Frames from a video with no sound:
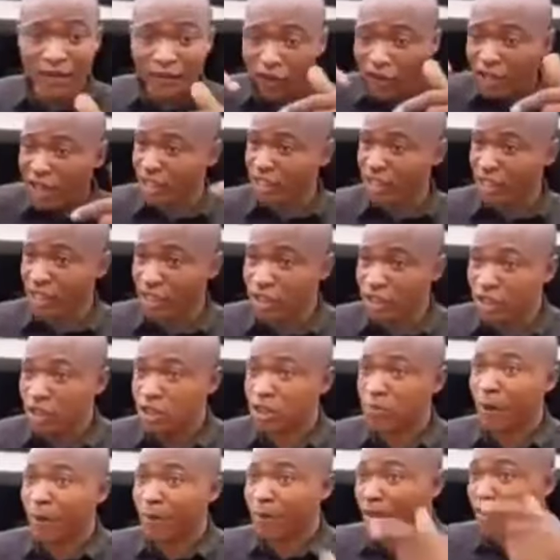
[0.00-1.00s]
even in the
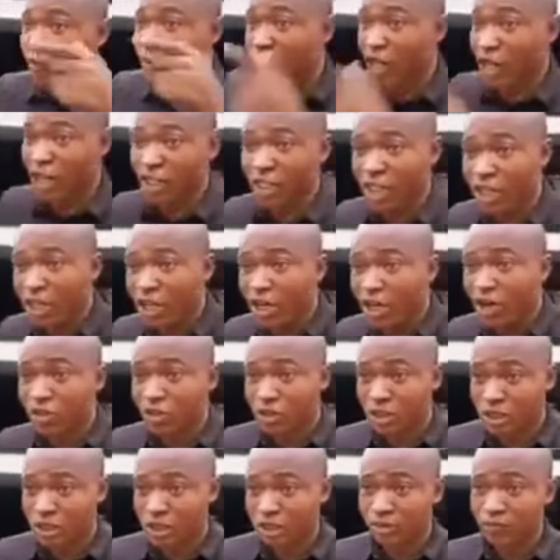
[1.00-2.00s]
newspaper, even in the
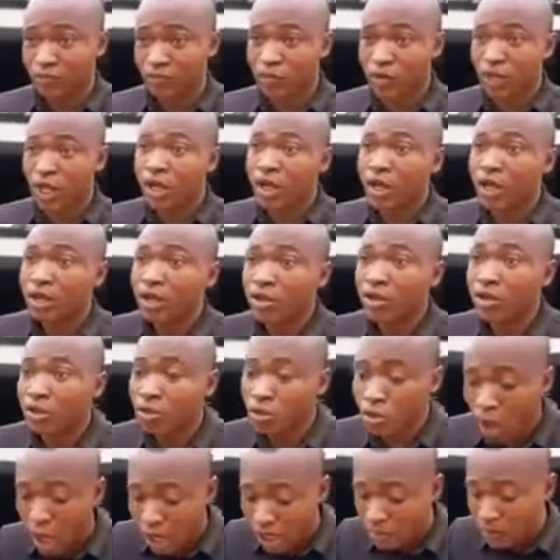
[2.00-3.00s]
news.
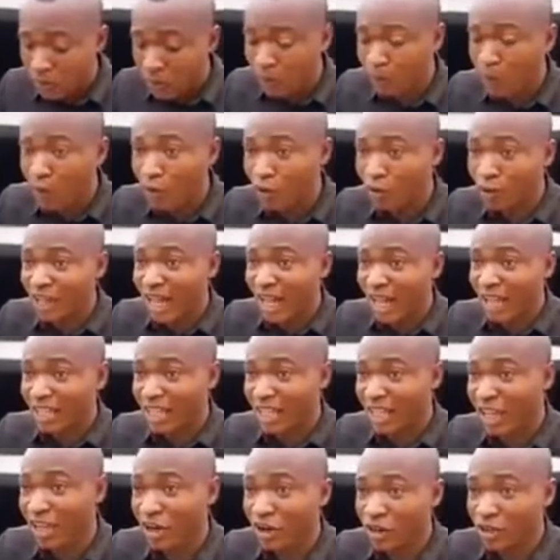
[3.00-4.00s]
Those people
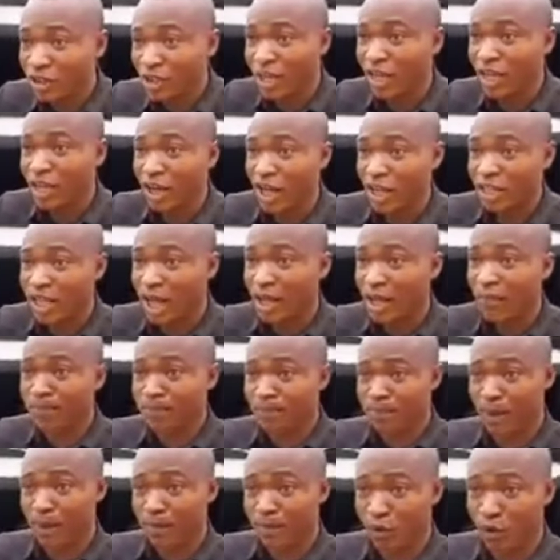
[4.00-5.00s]
that killed
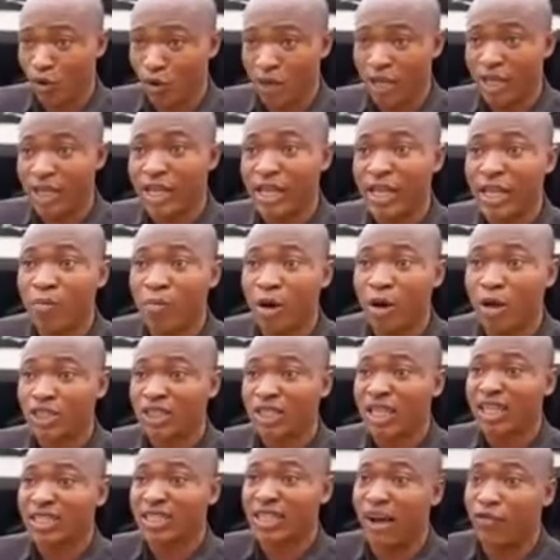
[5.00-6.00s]
innocent people in Imo
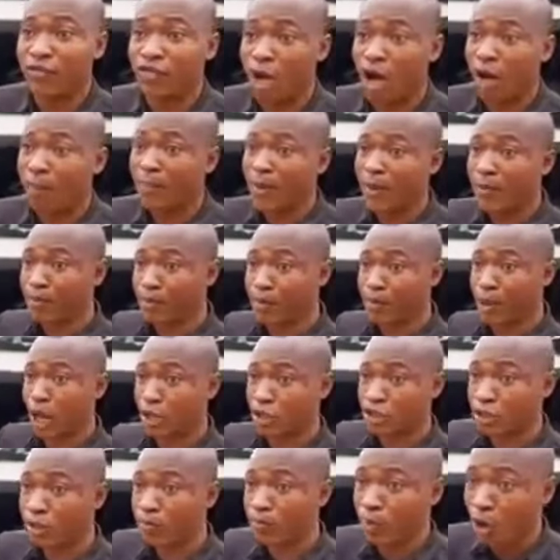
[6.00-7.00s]
State have not been
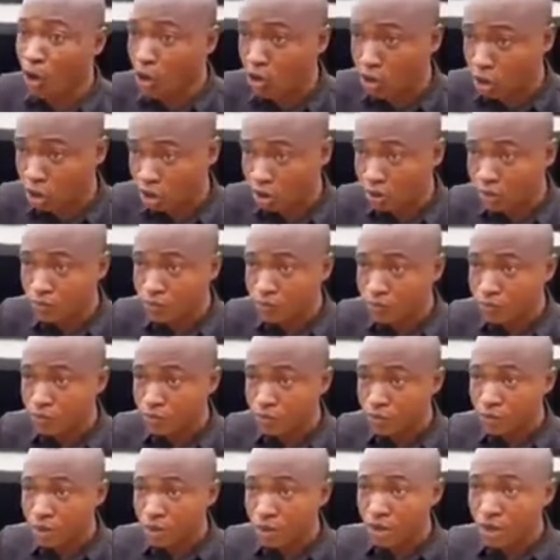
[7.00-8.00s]
brought to book.
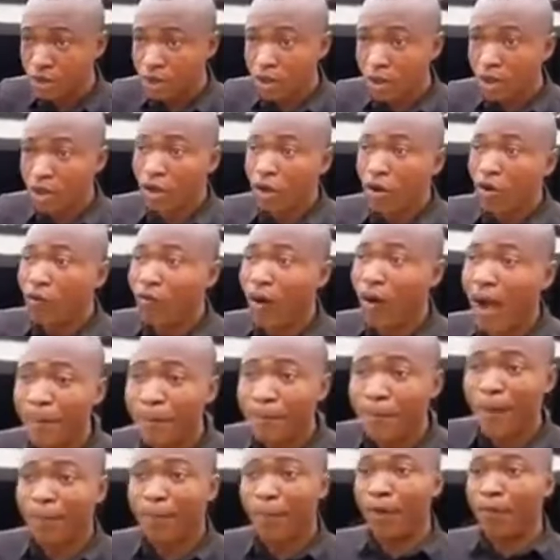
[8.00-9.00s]
When
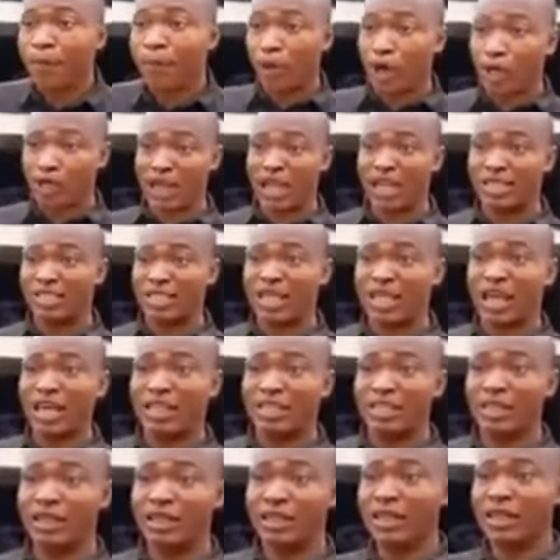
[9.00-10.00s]
people
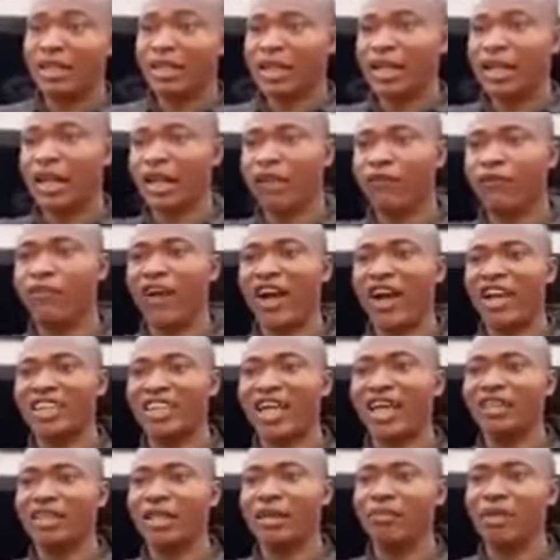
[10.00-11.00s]
protested, he
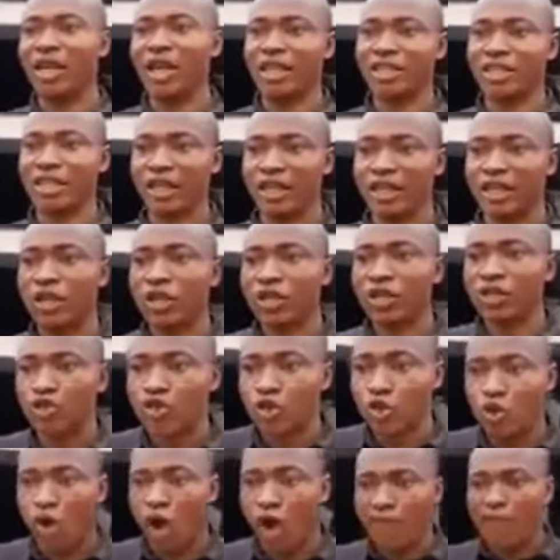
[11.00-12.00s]
invited the military
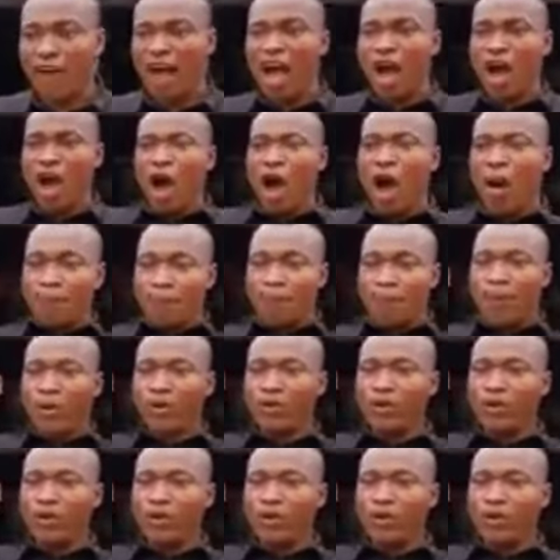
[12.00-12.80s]
to cover up